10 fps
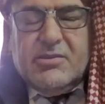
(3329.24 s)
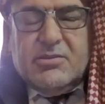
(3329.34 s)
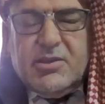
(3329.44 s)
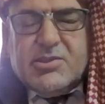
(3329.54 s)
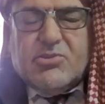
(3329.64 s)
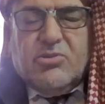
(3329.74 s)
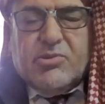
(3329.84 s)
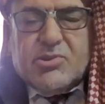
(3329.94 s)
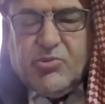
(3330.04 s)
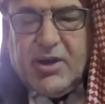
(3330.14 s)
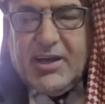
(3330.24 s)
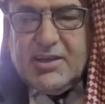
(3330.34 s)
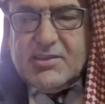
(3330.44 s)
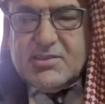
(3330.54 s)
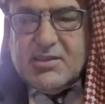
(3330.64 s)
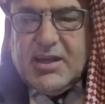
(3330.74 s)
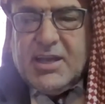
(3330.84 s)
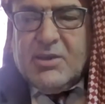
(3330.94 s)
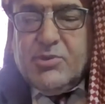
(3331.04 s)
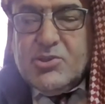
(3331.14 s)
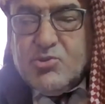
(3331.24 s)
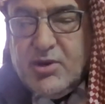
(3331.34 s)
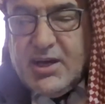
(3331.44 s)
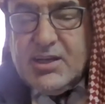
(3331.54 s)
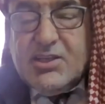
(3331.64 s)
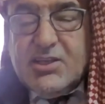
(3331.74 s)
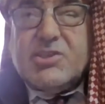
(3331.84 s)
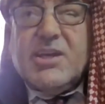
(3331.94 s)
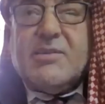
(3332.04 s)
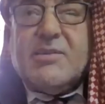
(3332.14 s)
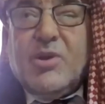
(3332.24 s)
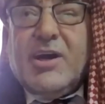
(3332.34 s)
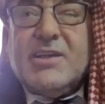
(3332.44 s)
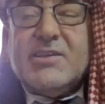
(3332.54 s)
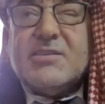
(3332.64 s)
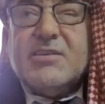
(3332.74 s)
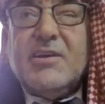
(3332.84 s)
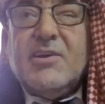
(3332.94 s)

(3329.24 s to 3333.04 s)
discourse-wise, language-wise, term-wise,